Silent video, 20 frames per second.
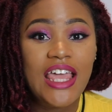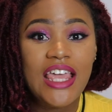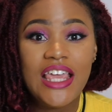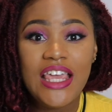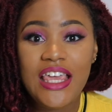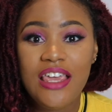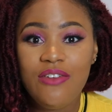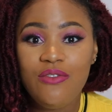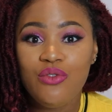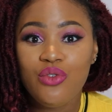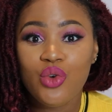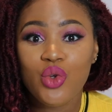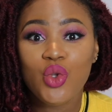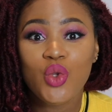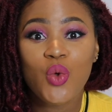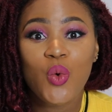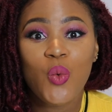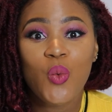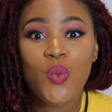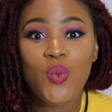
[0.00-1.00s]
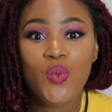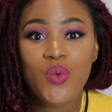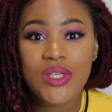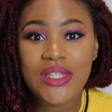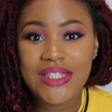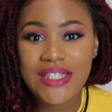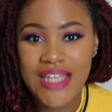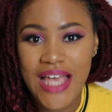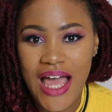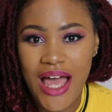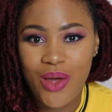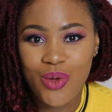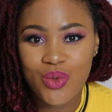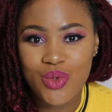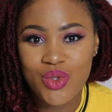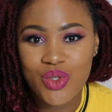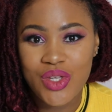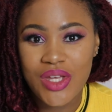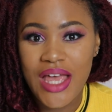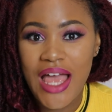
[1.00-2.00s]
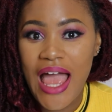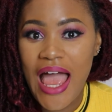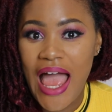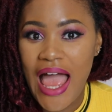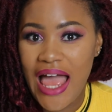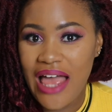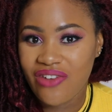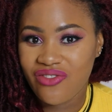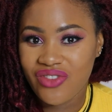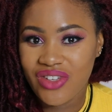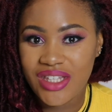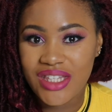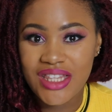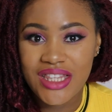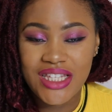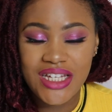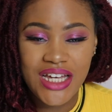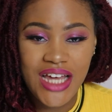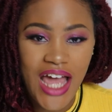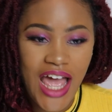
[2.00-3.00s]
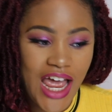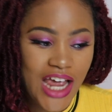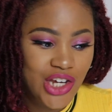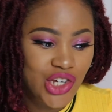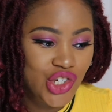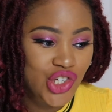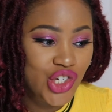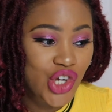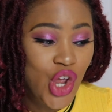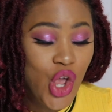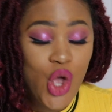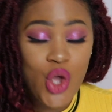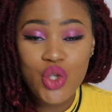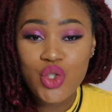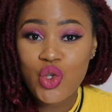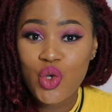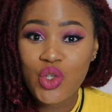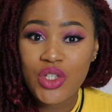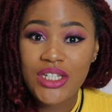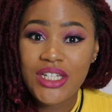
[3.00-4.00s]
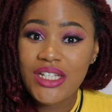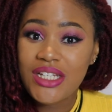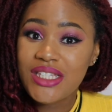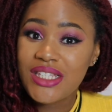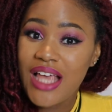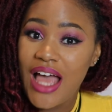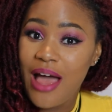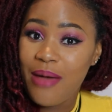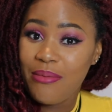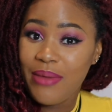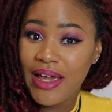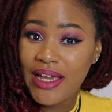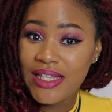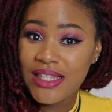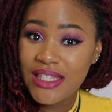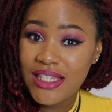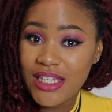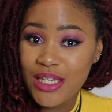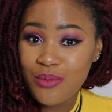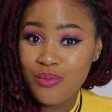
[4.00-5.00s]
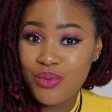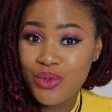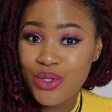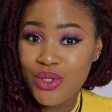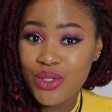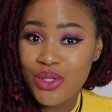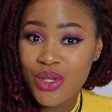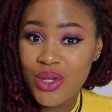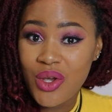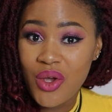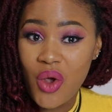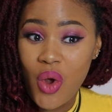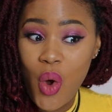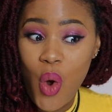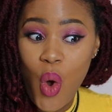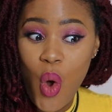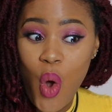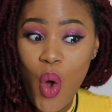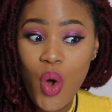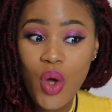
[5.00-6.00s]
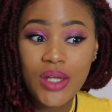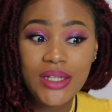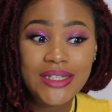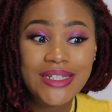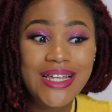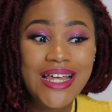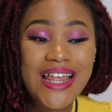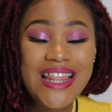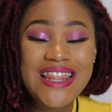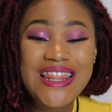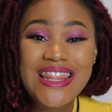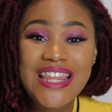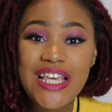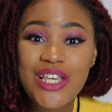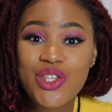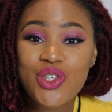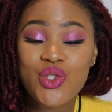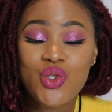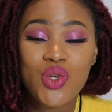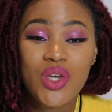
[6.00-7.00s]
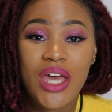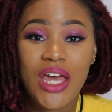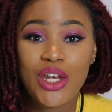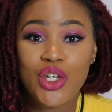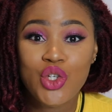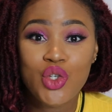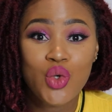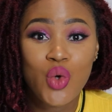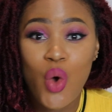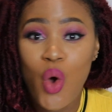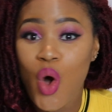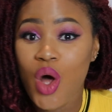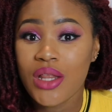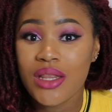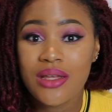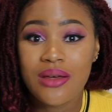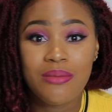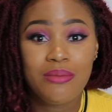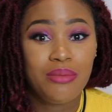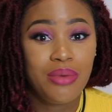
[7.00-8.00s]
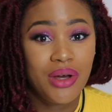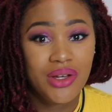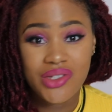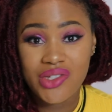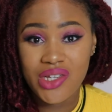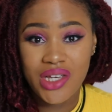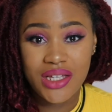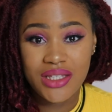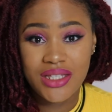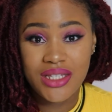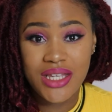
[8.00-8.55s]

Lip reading: even without having the cash. So these are my tips on things you can do on a budget